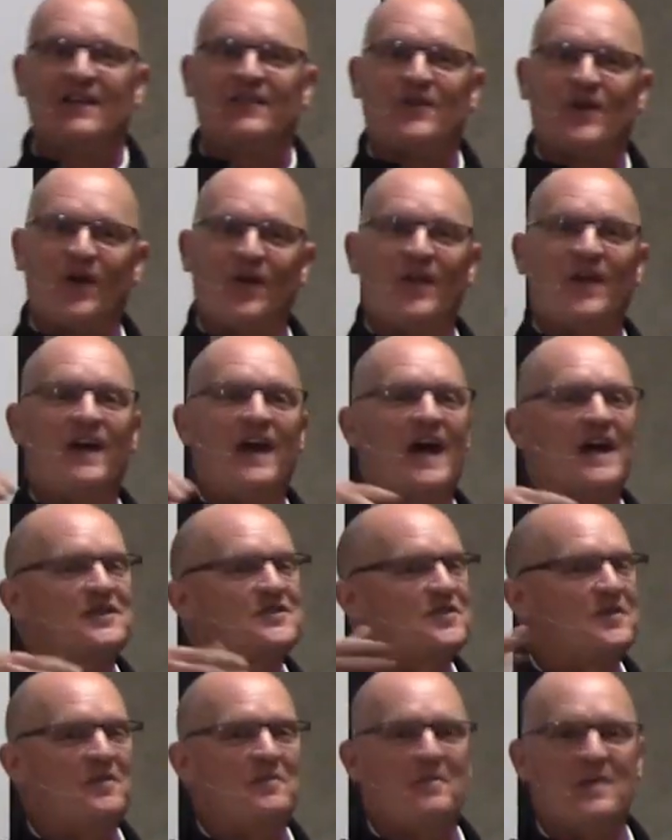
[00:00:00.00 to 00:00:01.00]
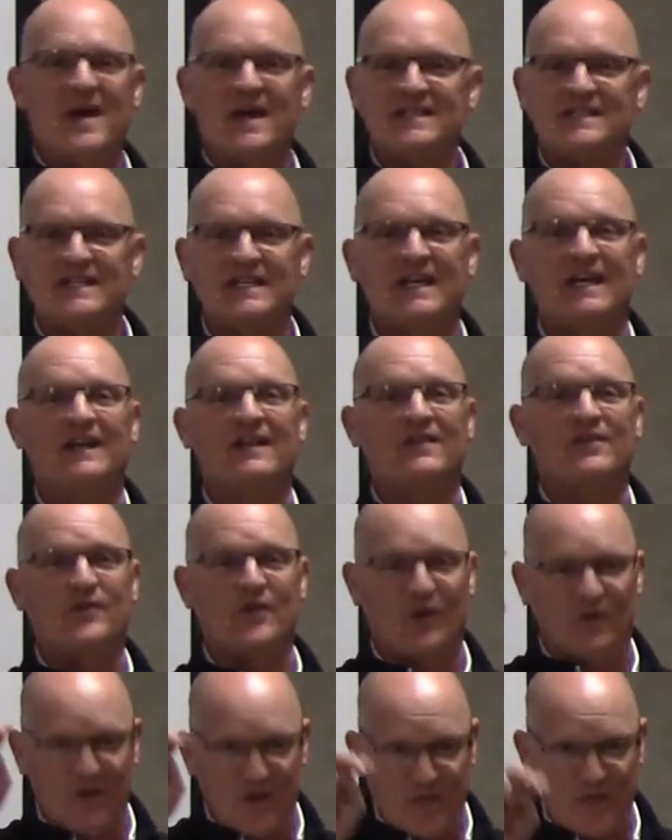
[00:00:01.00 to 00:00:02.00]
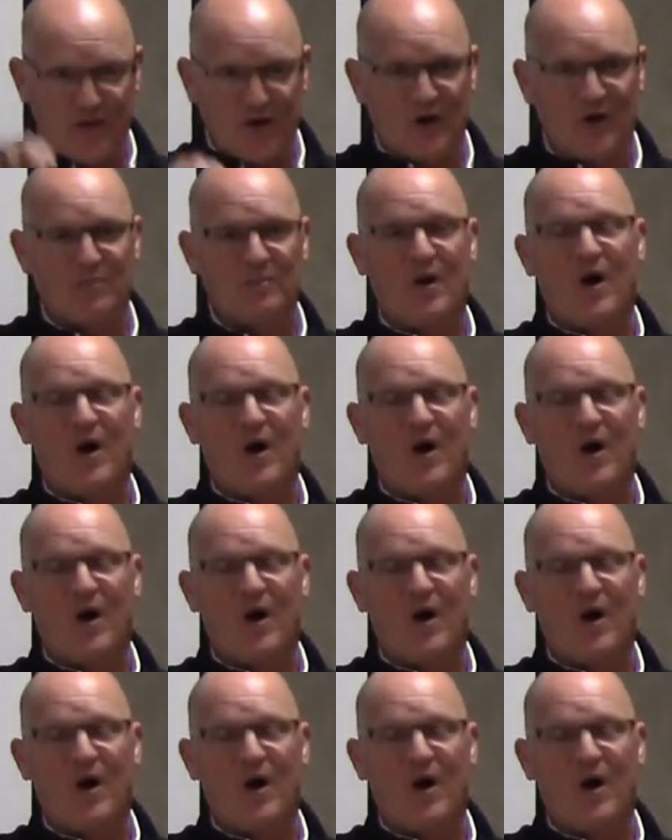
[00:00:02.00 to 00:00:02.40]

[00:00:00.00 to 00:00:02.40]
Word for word: Throw the next one, miss it. Throw the third